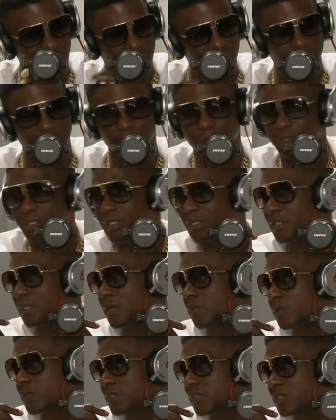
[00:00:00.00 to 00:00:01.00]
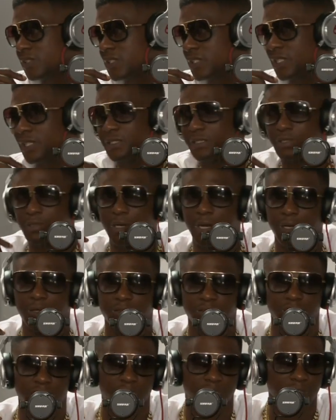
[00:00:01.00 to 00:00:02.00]
17 I went to jail, so I
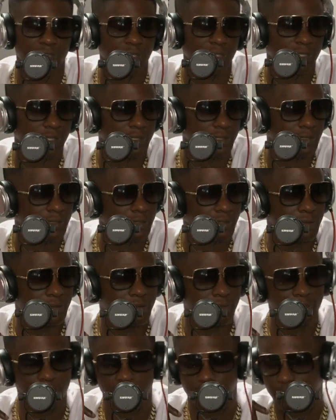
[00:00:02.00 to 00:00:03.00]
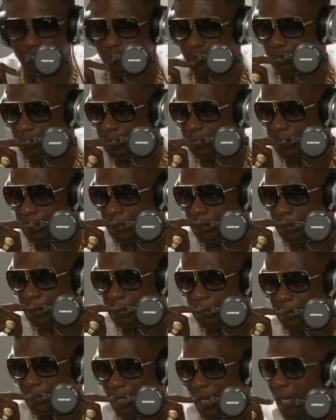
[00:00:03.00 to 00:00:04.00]
was in jail and
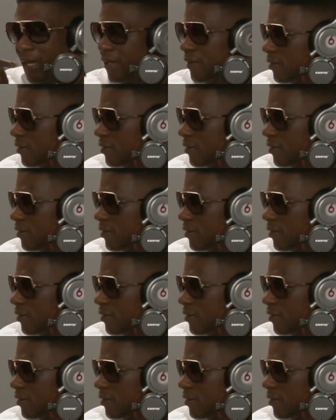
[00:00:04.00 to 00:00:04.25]
I had